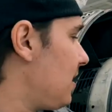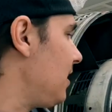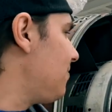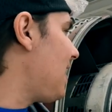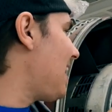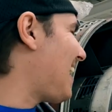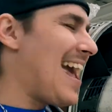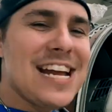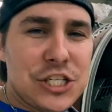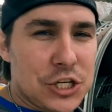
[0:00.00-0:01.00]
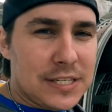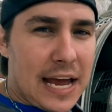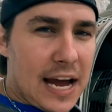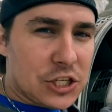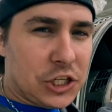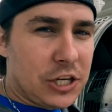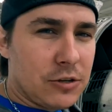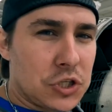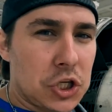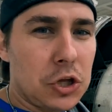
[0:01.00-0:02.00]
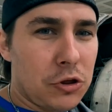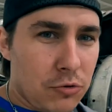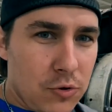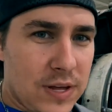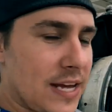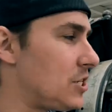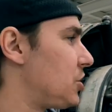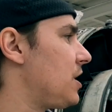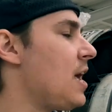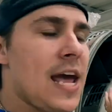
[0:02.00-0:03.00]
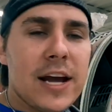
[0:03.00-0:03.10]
None of that agent actually goes through the engine,